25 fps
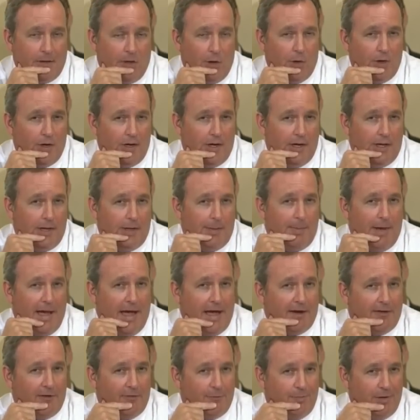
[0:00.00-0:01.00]
loaded in the
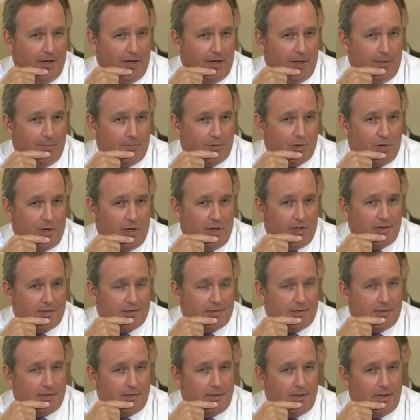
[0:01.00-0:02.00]
back of pickup
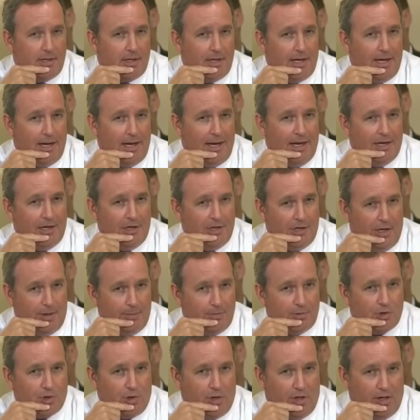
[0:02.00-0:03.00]
trucks and
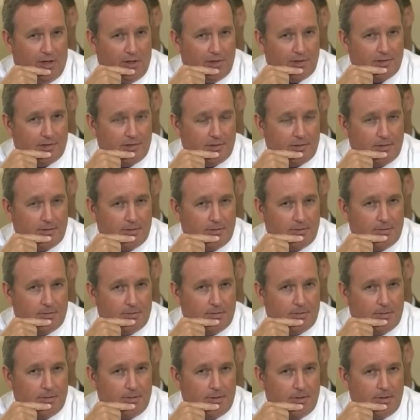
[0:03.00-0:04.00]
dump trucks,
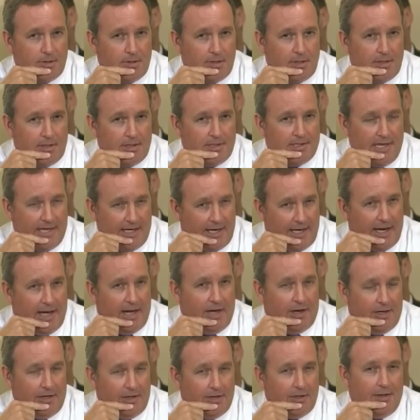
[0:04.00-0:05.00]
taken
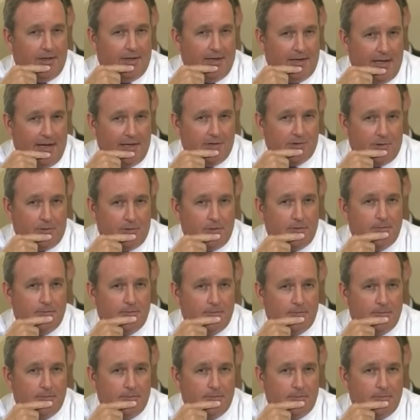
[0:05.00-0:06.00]
out into the desert
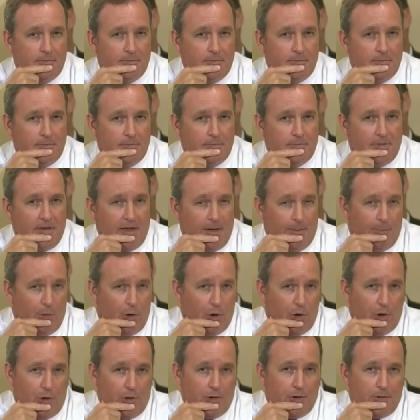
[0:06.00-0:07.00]
and
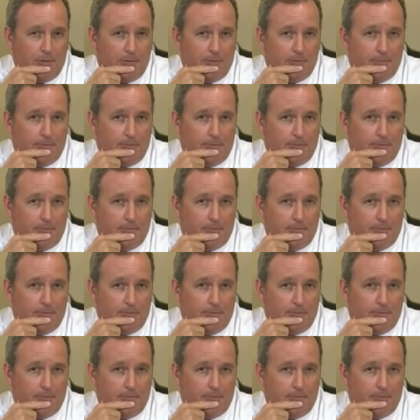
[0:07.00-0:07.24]
murdered.